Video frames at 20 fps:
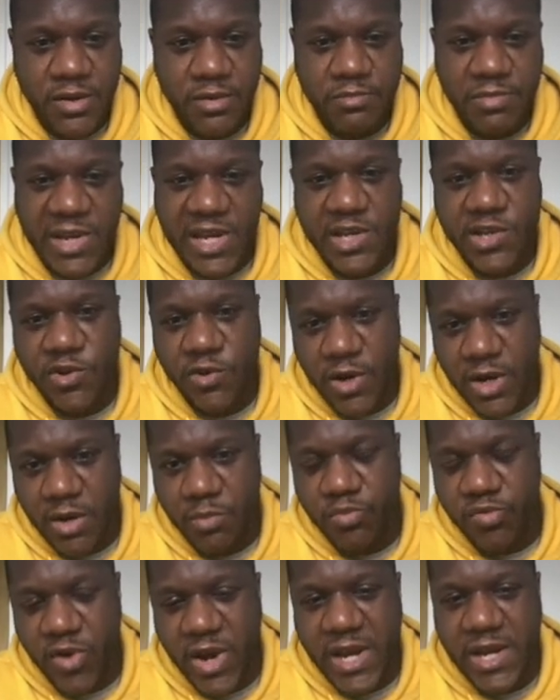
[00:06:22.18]
me trying to
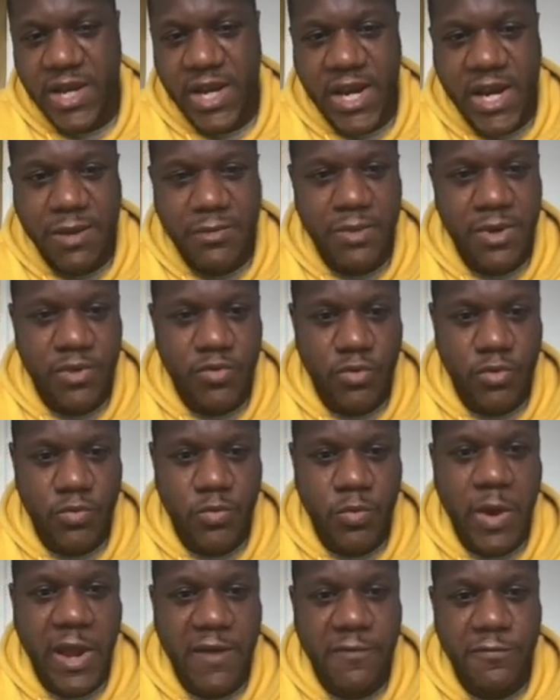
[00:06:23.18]
break even or
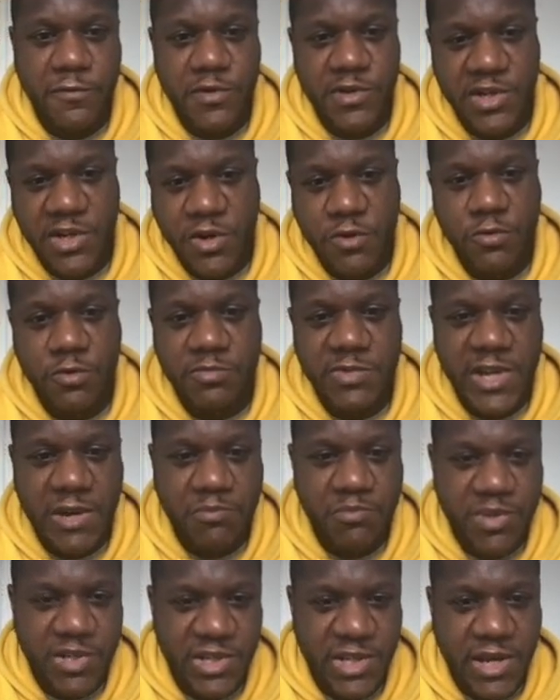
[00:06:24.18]
waiting for it to go up
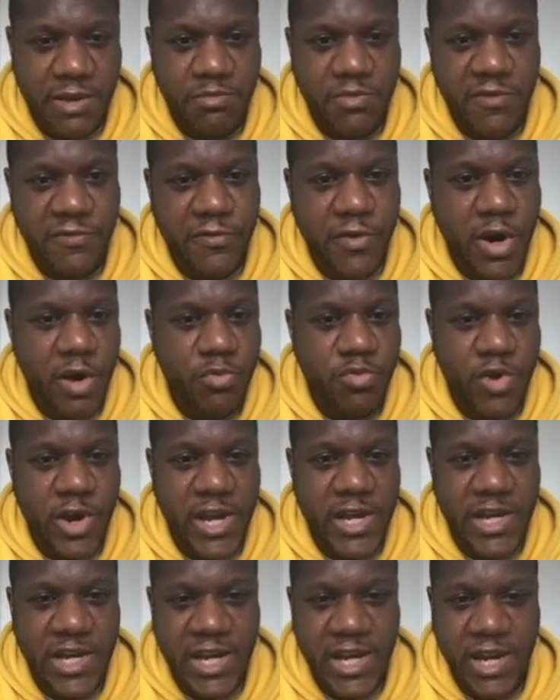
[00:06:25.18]
10% before I
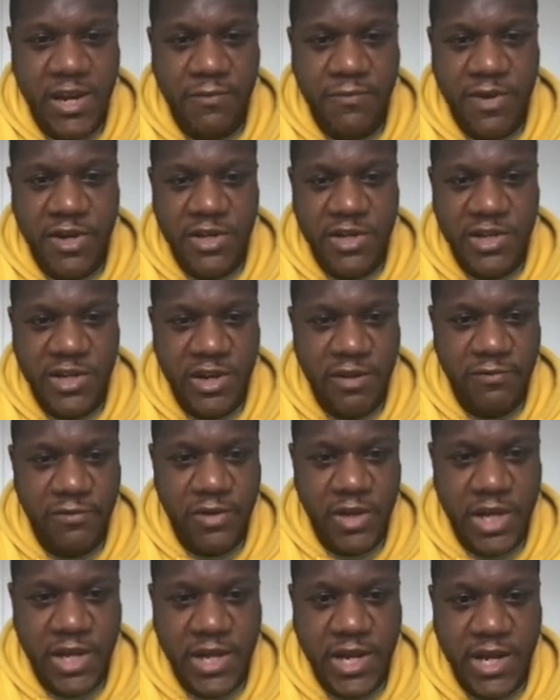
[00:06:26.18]
break even and stuff
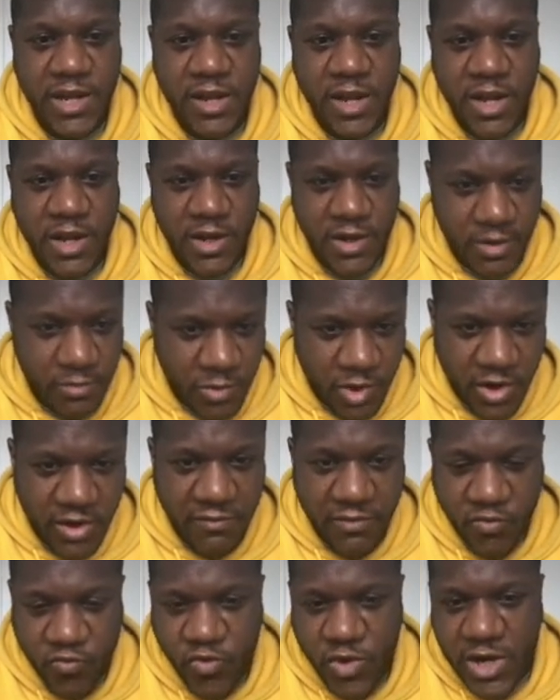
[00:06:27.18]
like that. I'm not
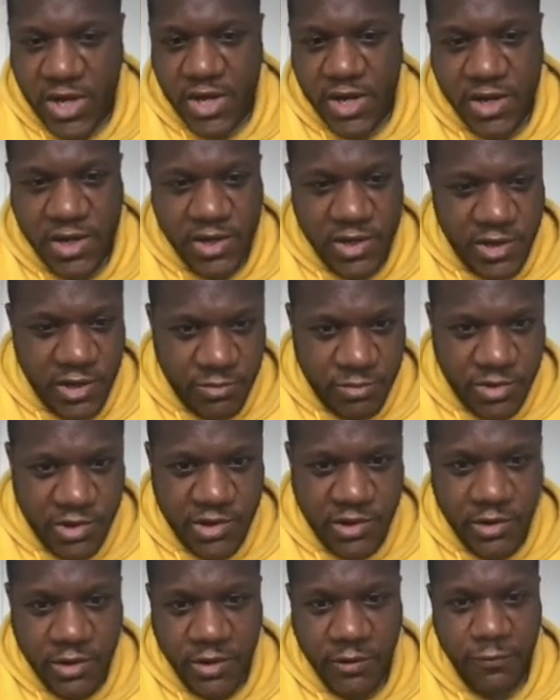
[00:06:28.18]
even reading this, I'm
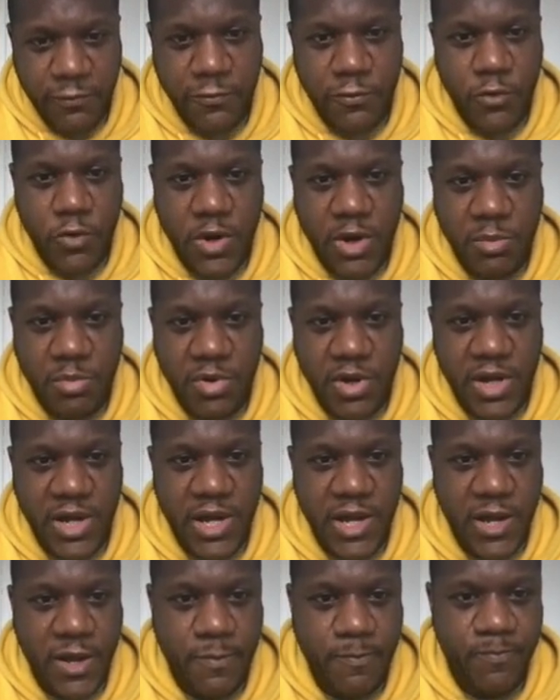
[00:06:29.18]
just looking through it, but
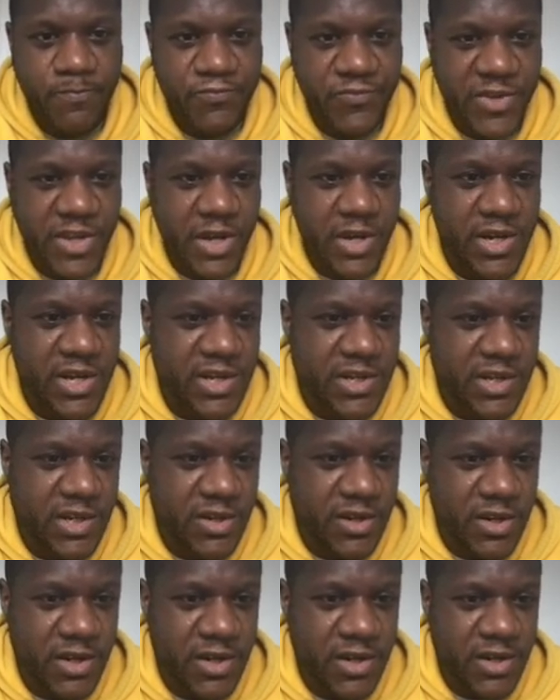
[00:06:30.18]
yeah, I need to
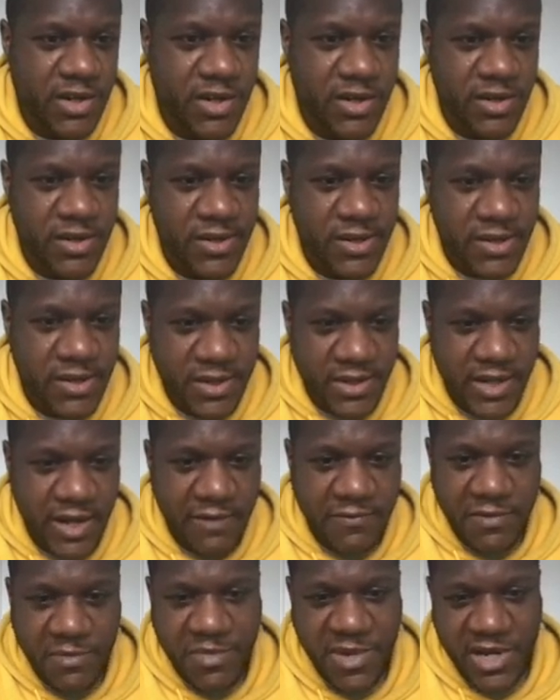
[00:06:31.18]
kind of
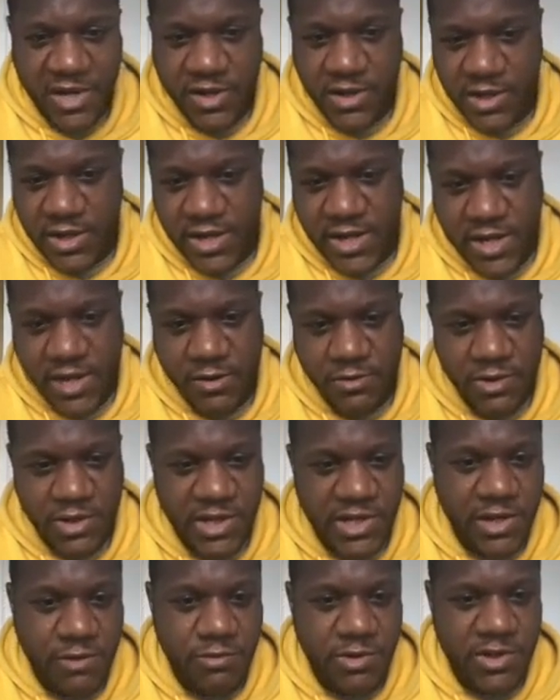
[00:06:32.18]
have a mingle in here and
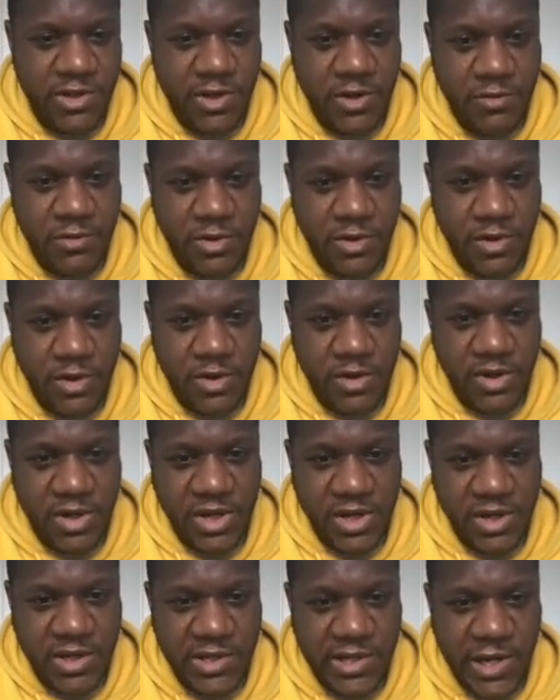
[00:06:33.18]
see what's going on
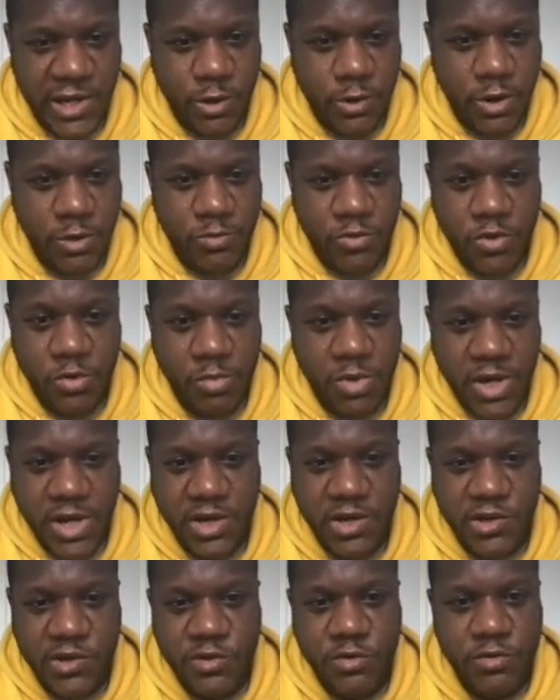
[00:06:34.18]
in the Telegram group. But it
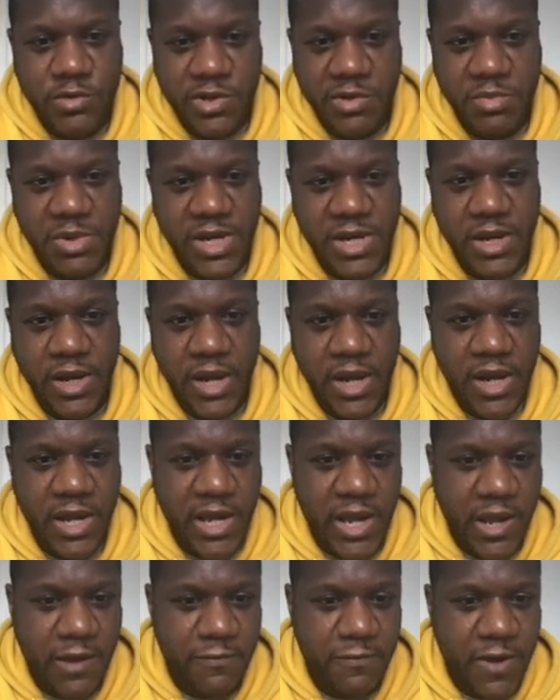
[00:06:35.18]
does look to be
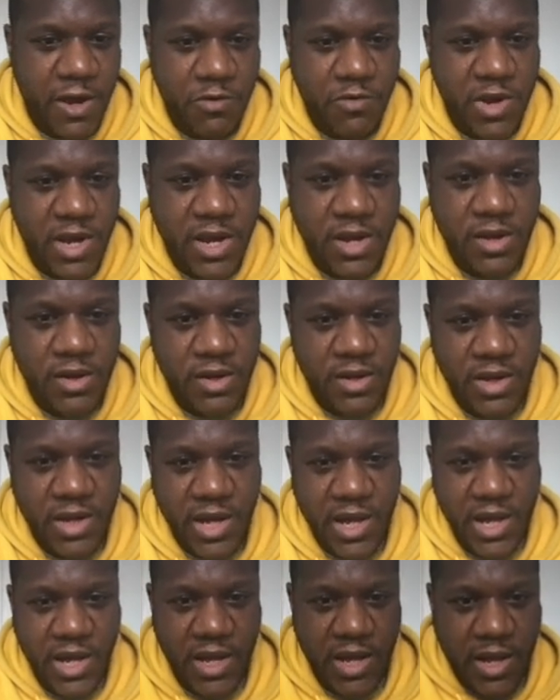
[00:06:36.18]
a very
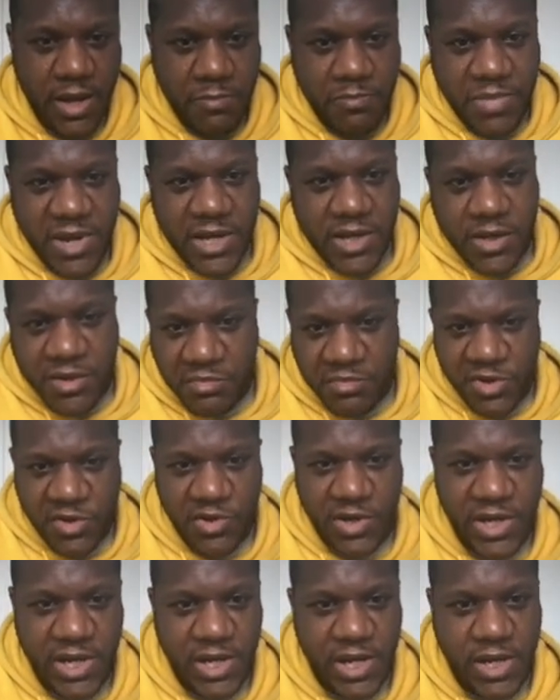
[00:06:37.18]
a big
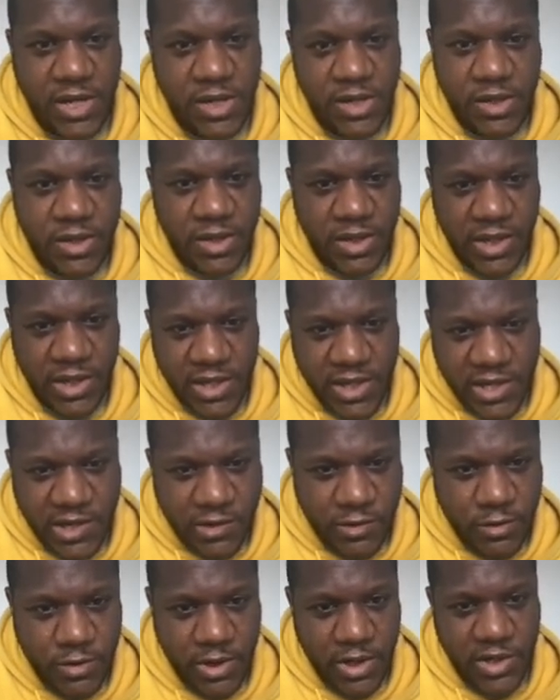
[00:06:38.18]
community, and
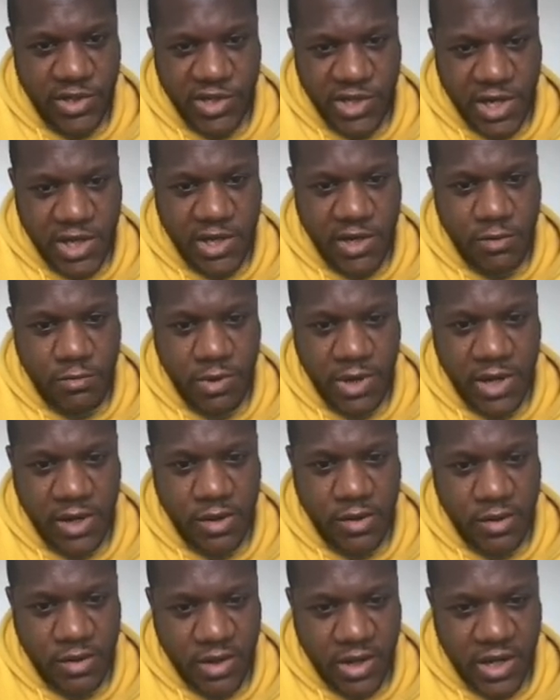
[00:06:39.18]
these look like
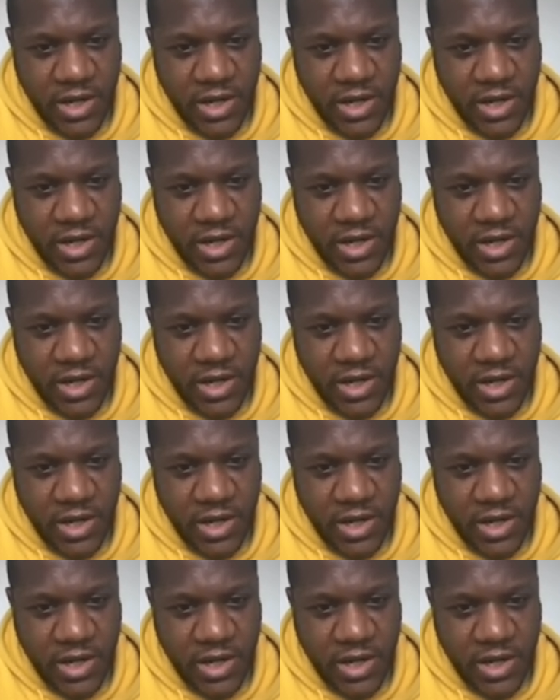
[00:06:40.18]
genuine